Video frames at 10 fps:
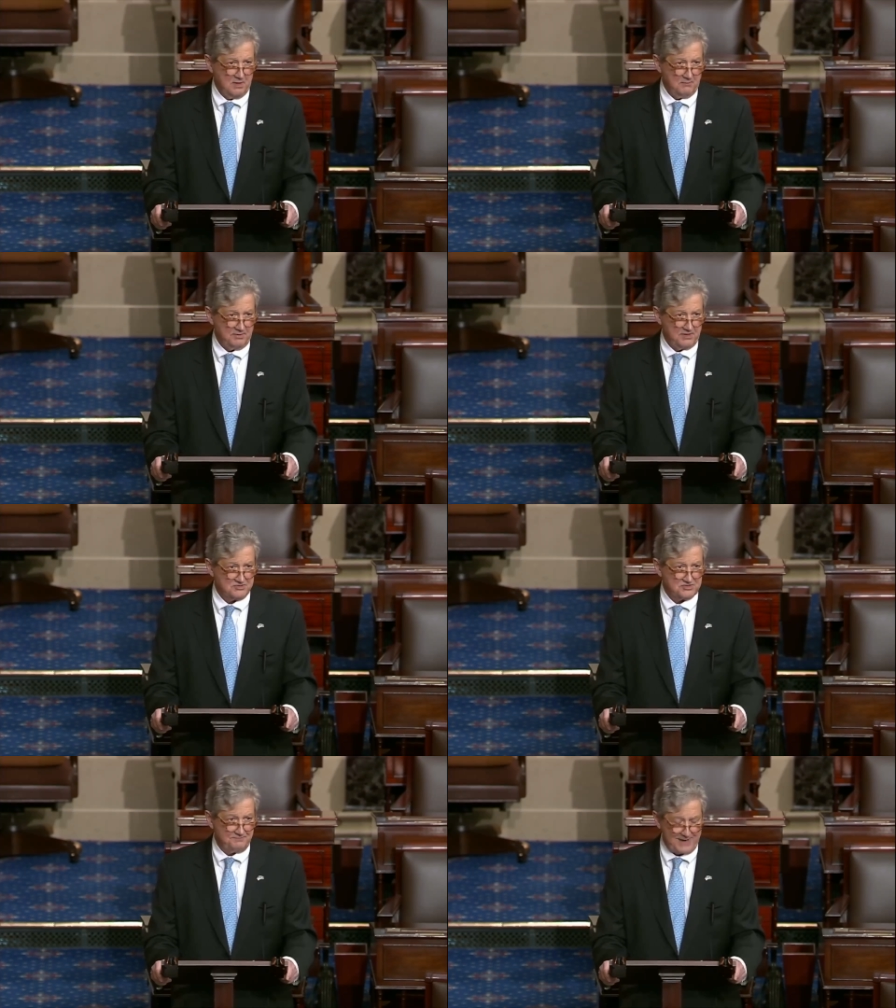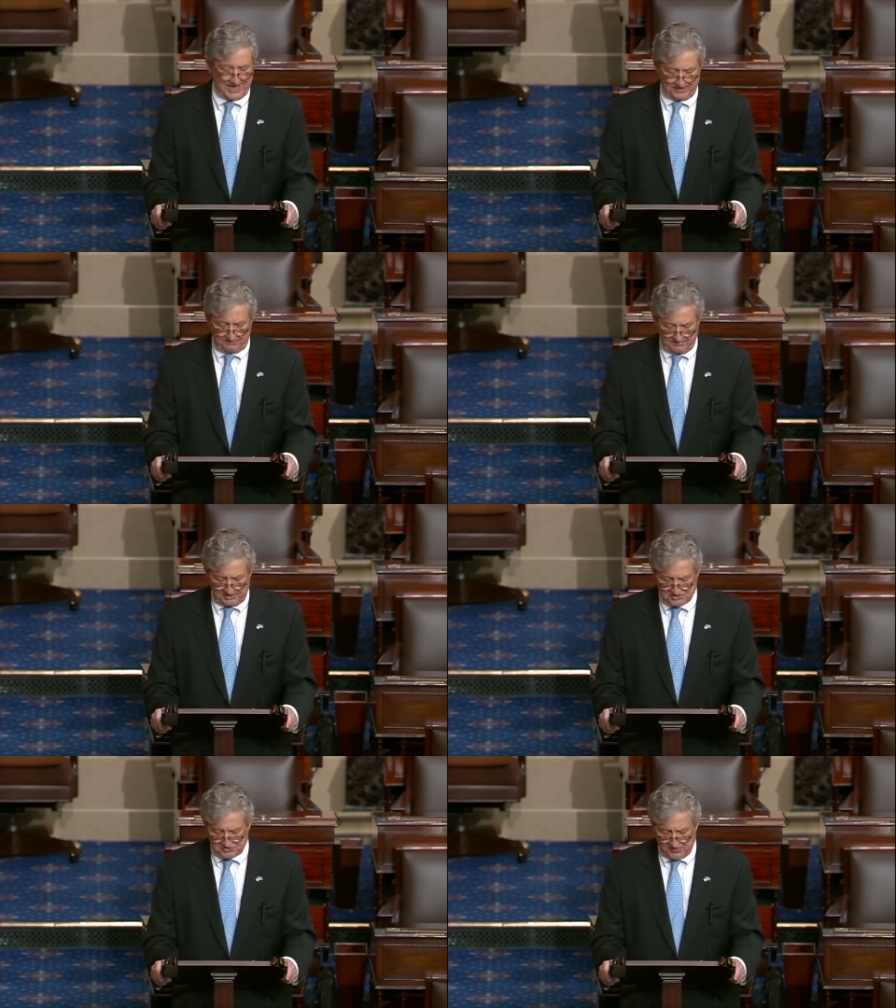because the Biden
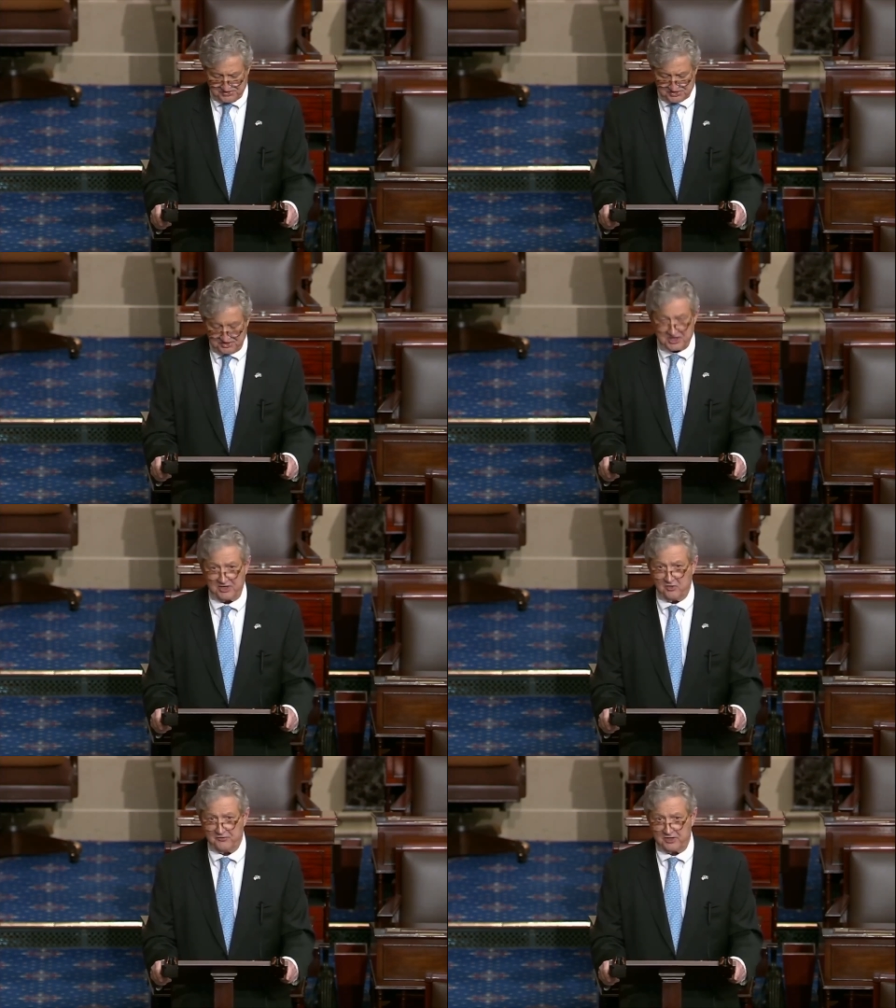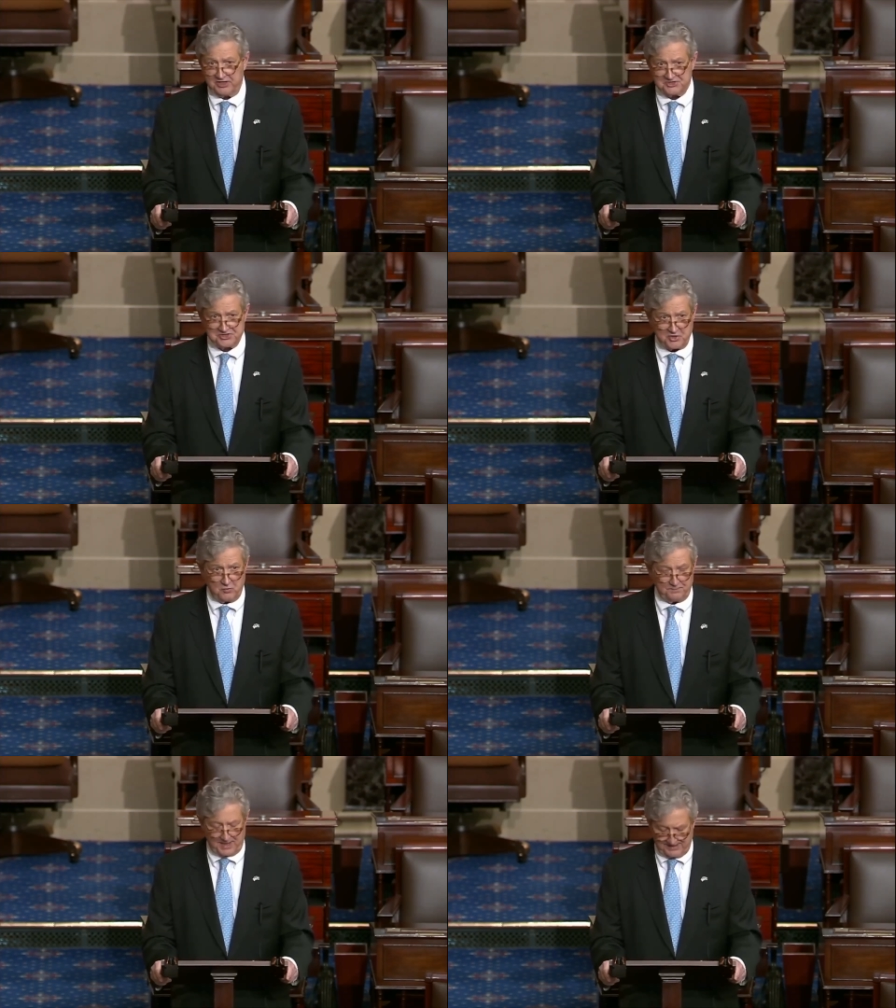administration killed the
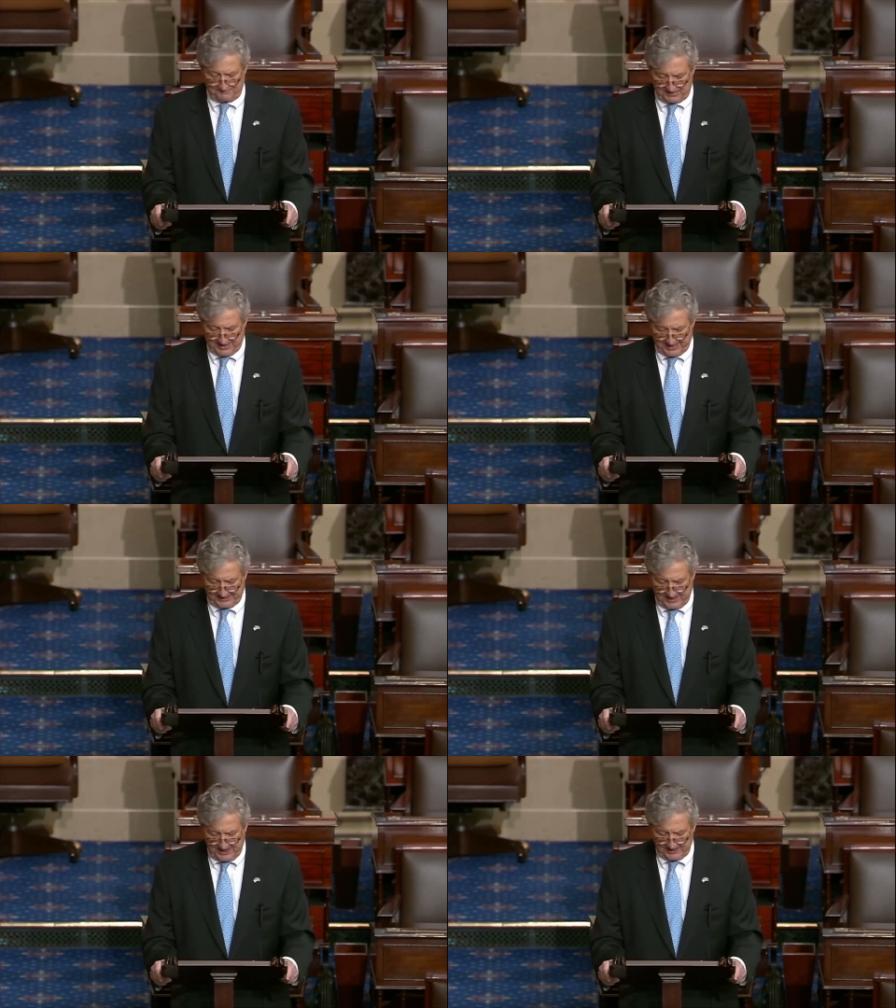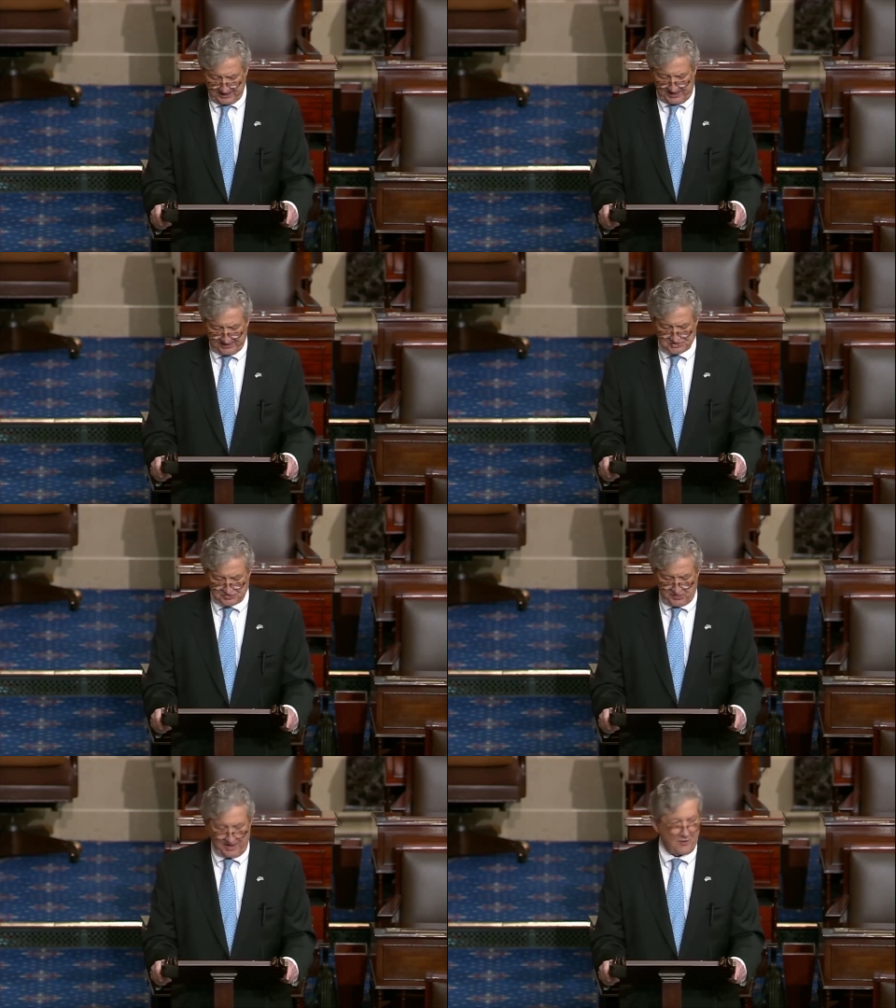Keystone Pipeline,
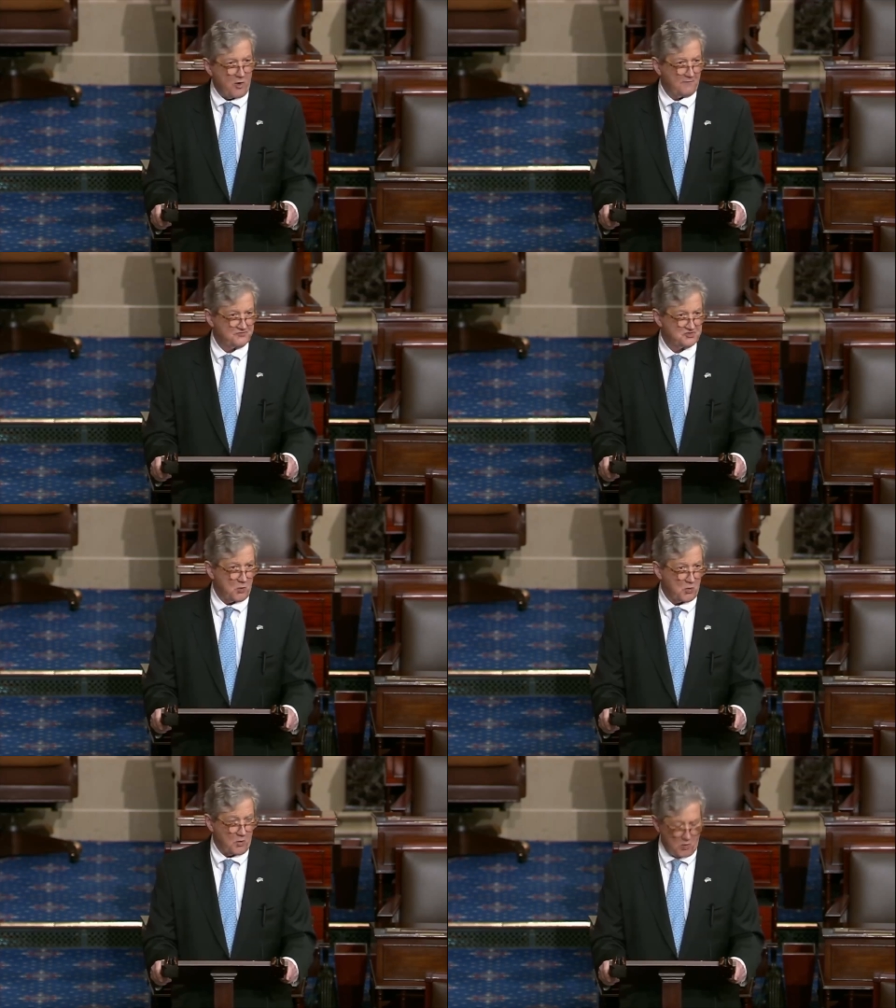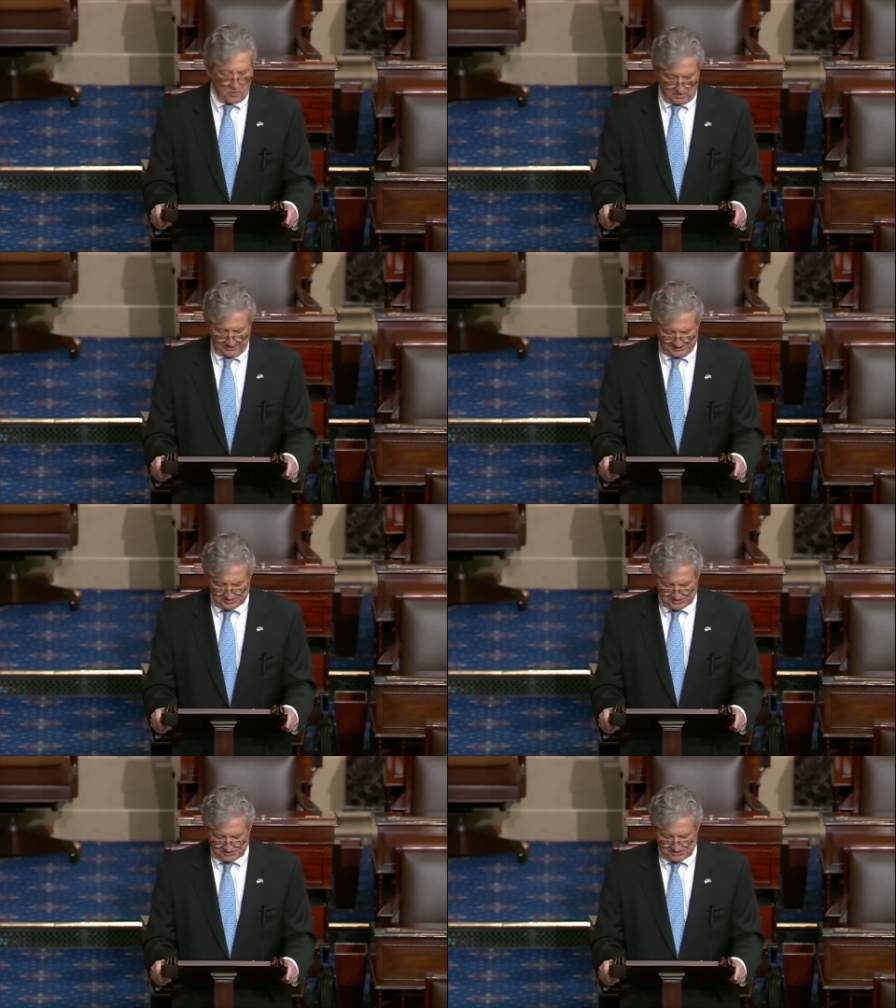canceled our offshore oil
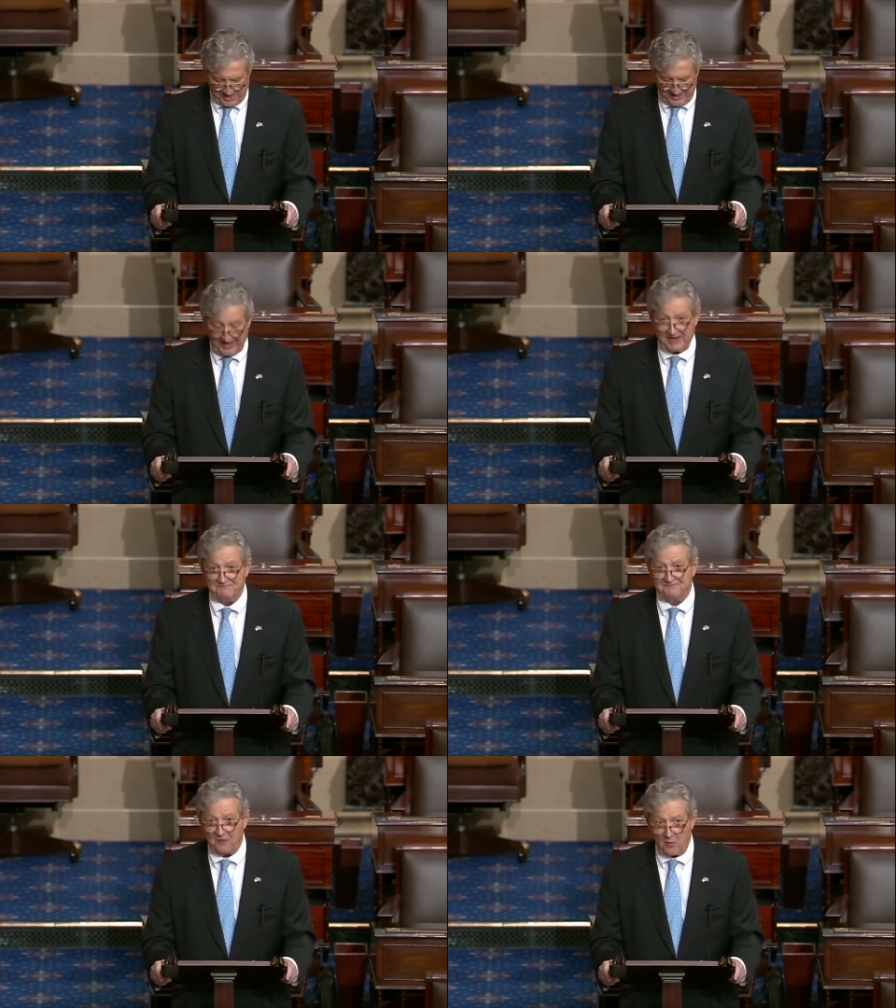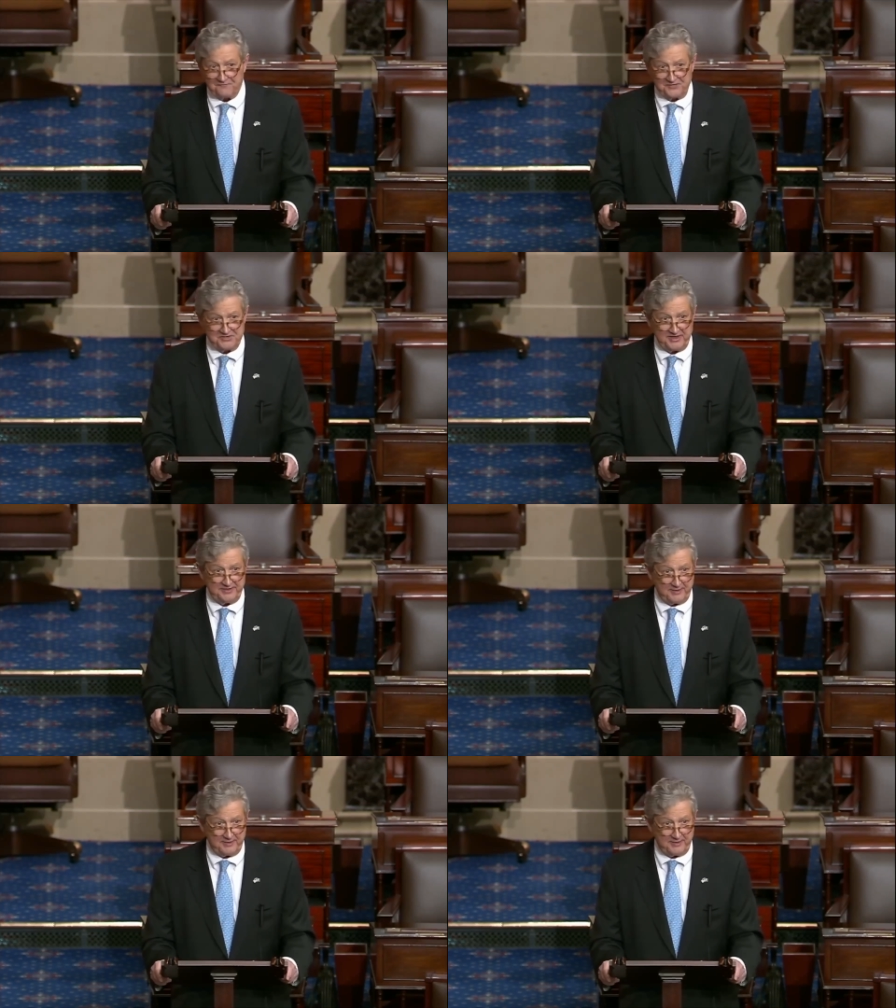leases, and forfeited